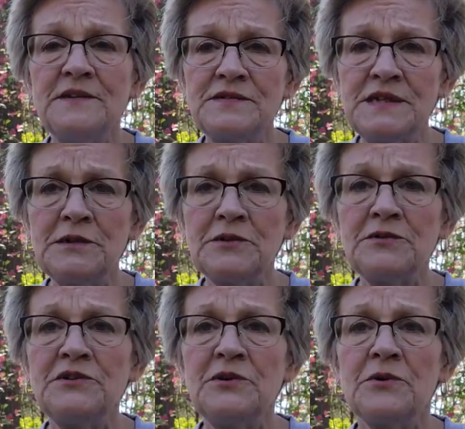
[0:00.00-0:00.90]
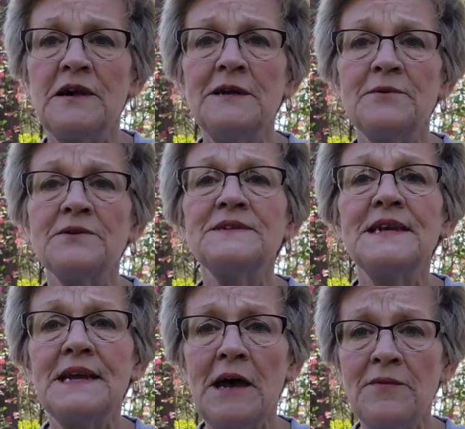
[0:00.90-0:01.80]
until you are able to
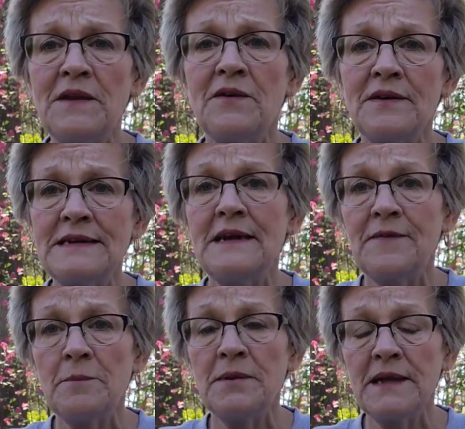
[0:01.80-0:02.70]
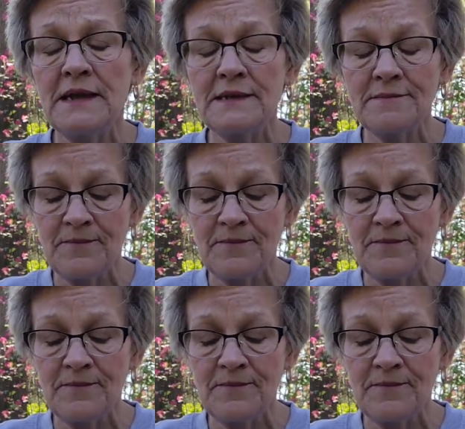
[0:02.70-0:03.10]
get out in the yard and get them planted.